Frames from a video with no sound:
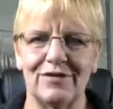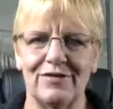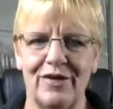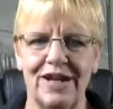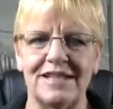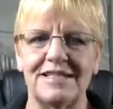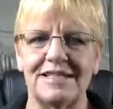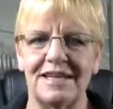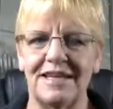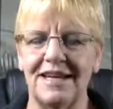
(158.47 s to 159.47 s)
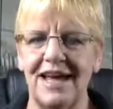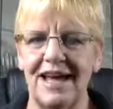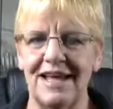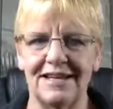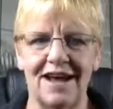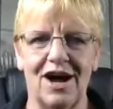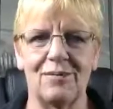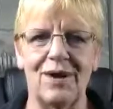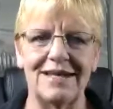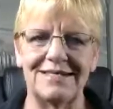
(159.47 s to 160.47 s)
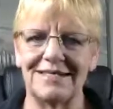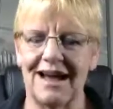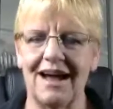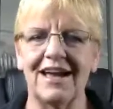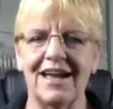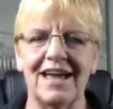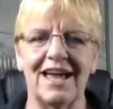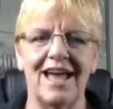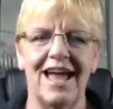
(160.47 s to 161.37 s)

friends and comrades dying